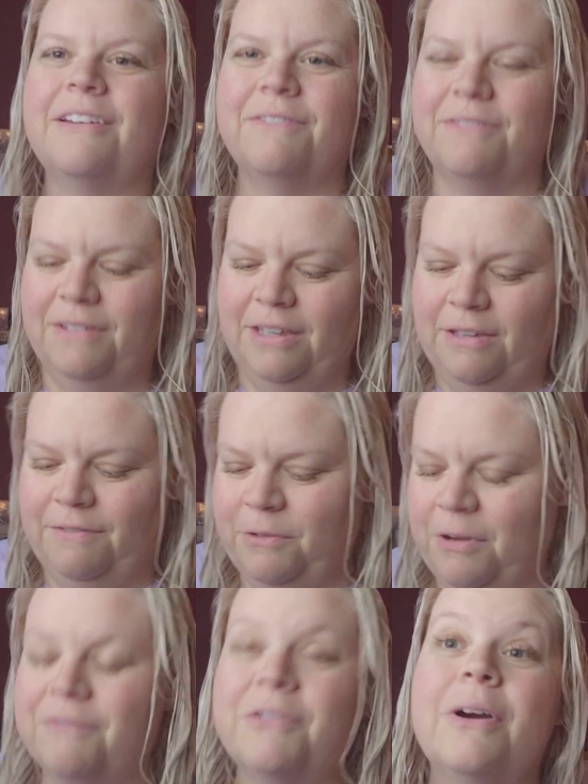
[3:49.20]
if, if
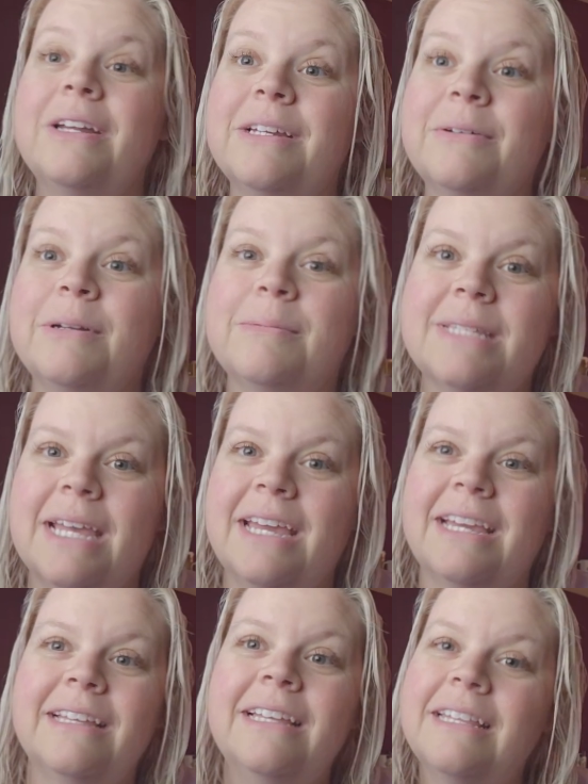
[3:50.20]
you have no idea what I'm
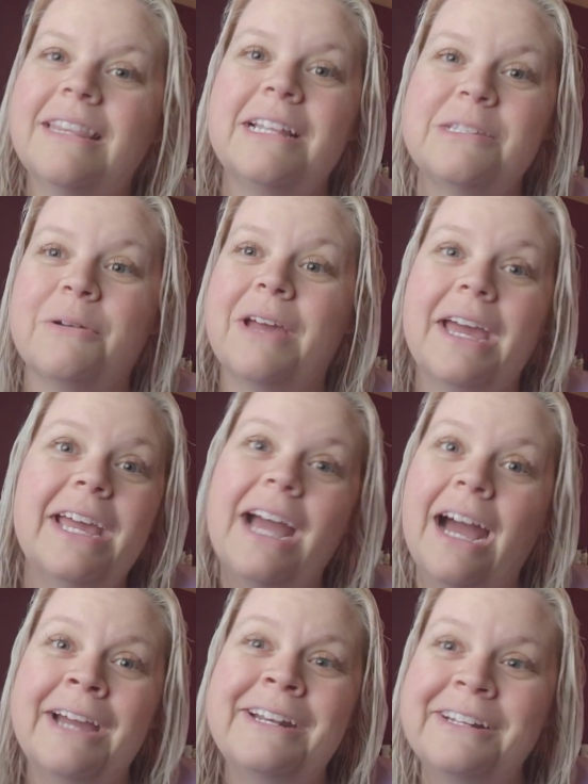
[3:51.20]
saying, that's okay.
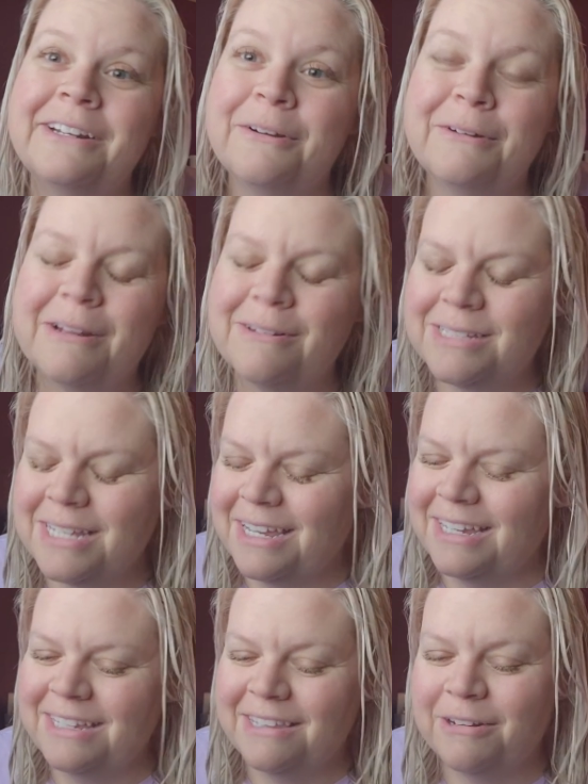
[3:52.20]
I didn't know what I was
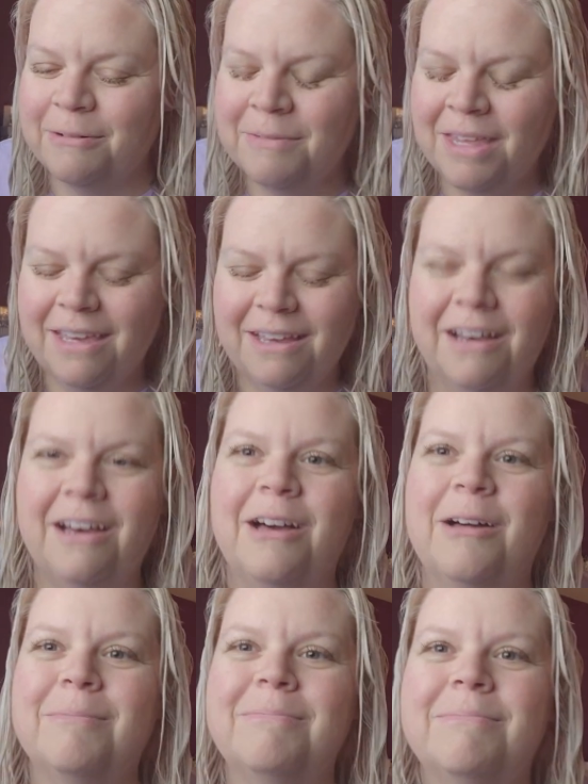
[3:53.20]
saying either.
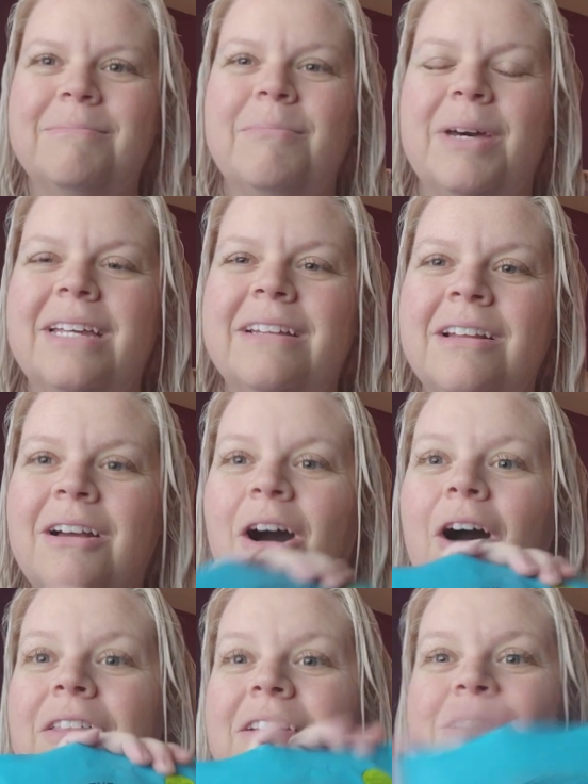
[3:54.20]
Um, but
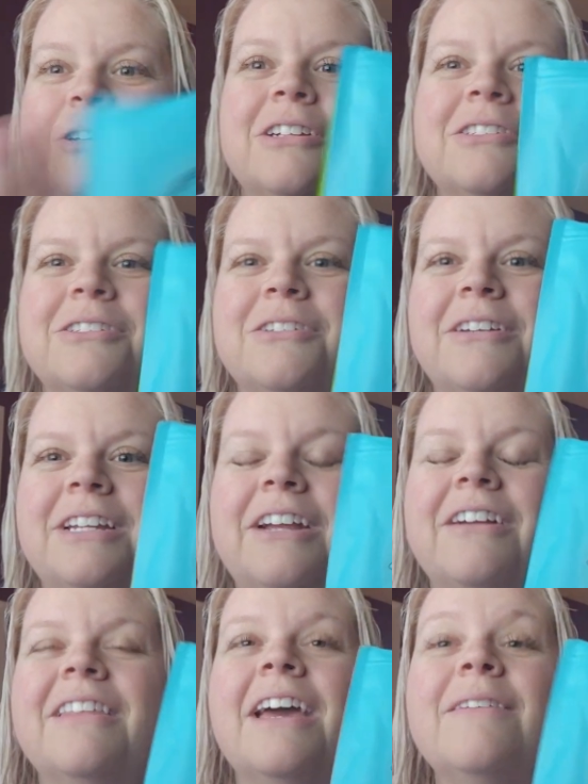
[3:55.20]
all the instructions are in
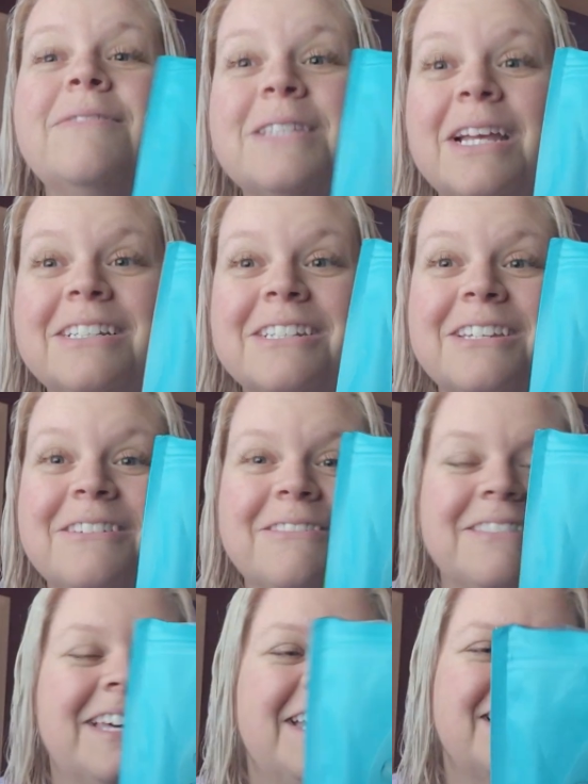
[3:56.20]
here and they have such
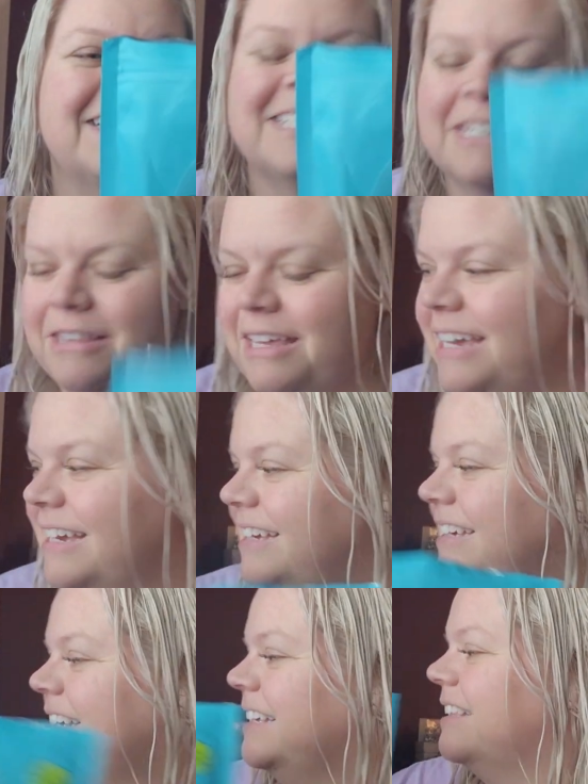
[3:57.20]
cute things. They're like,
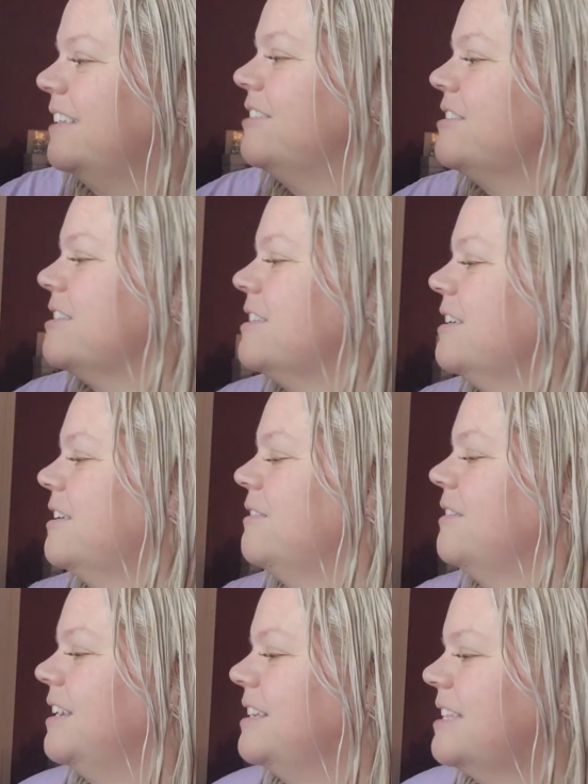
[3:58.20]
they're just the
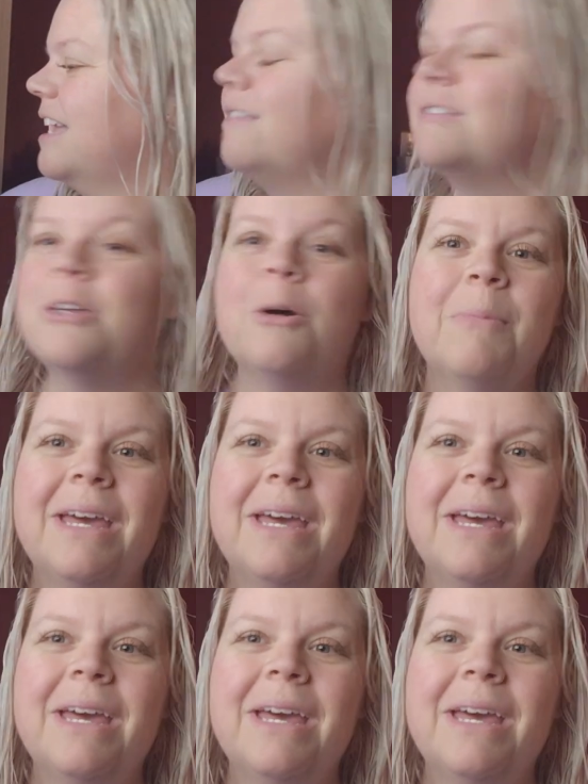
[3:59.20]
cutest. They have so